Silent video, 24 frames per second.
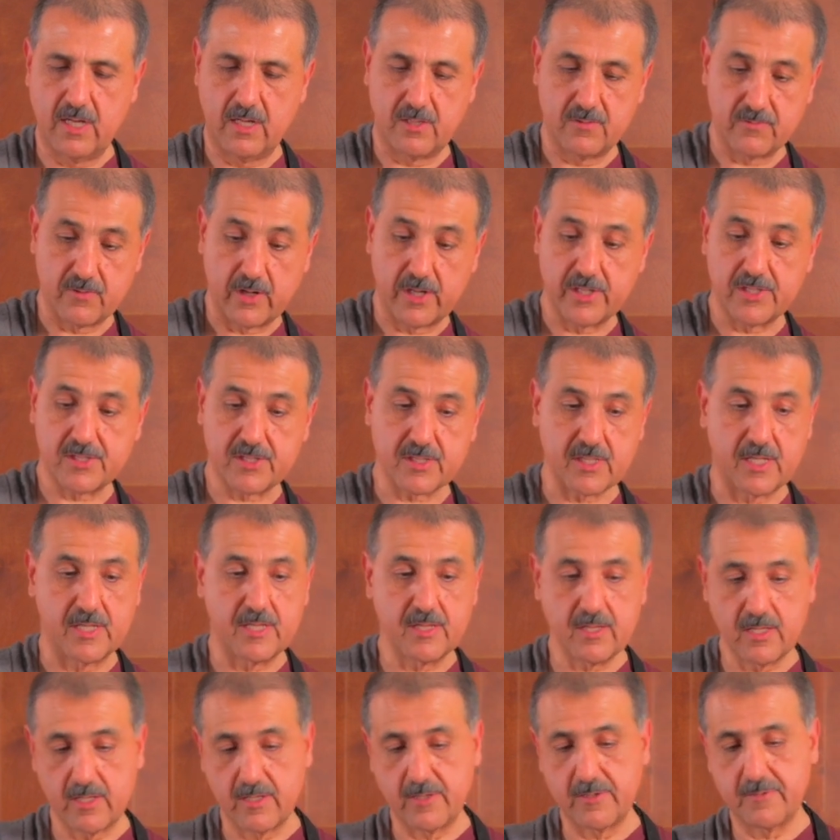rice in
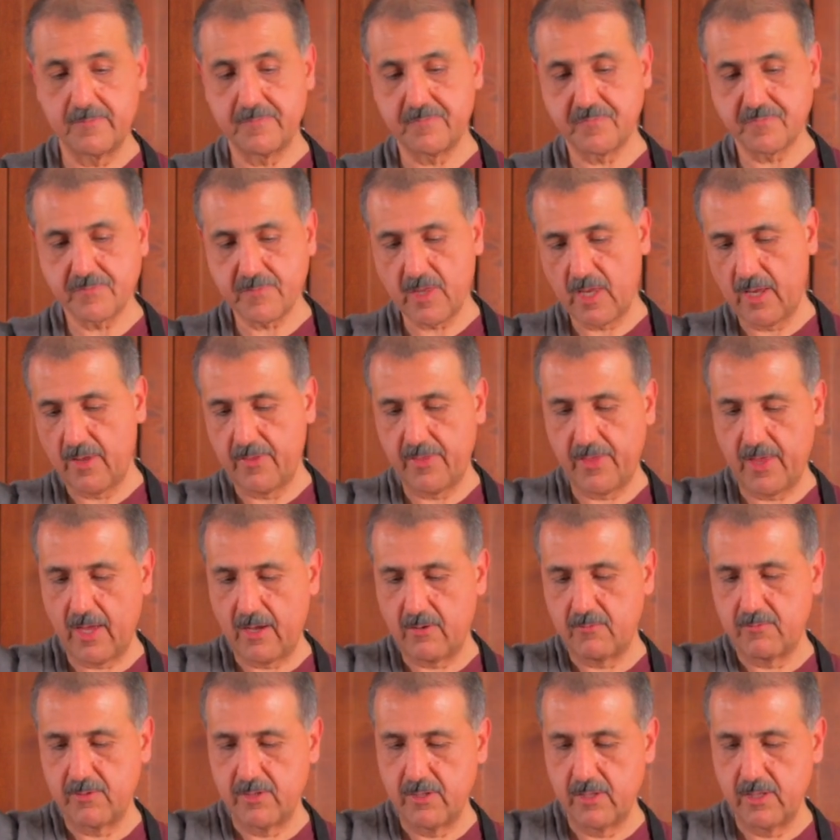there
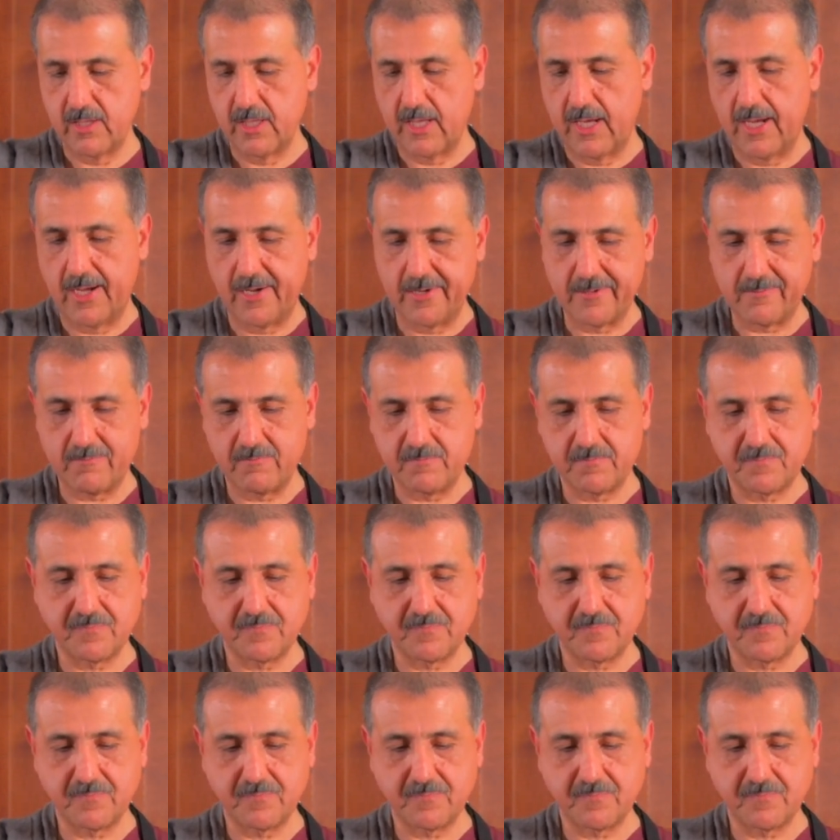that will